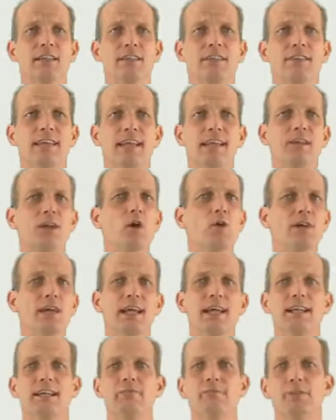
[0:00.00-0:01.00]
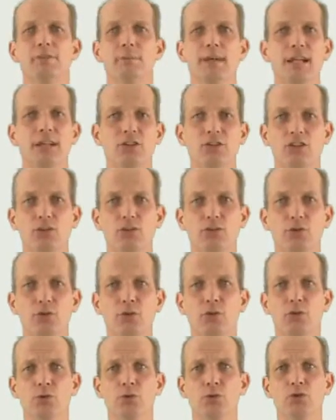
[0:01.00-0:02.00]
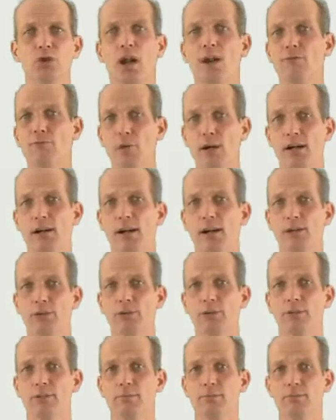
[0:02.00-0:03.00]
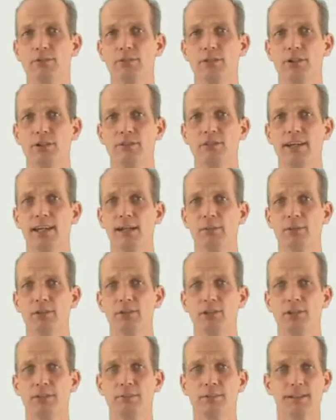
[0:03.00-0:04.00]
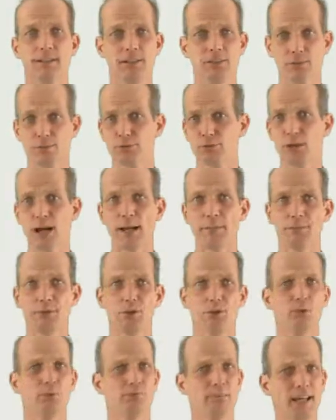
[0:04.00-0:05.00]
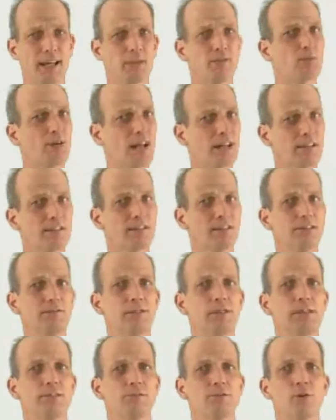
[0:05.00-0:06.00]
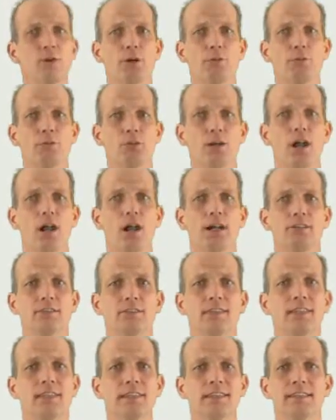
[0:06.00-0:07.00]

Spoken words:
they locate information through software algorithms that are available to them that they subscribe to at a relatively affordable cost